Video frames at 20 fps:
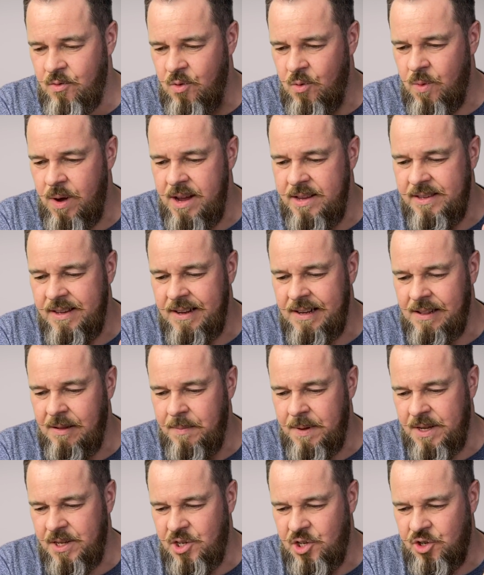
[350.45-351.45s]
always a little
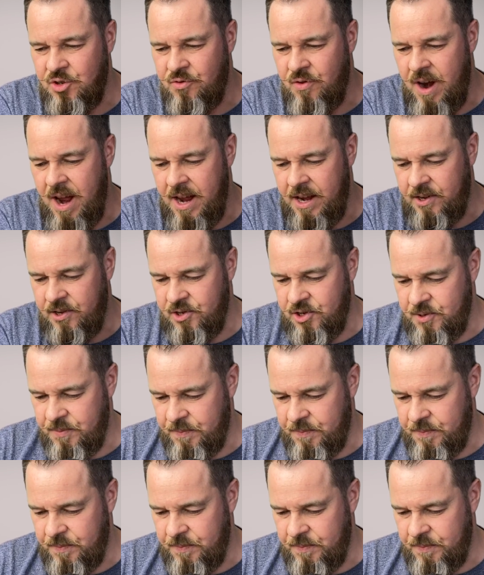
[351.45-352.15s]
bit strange.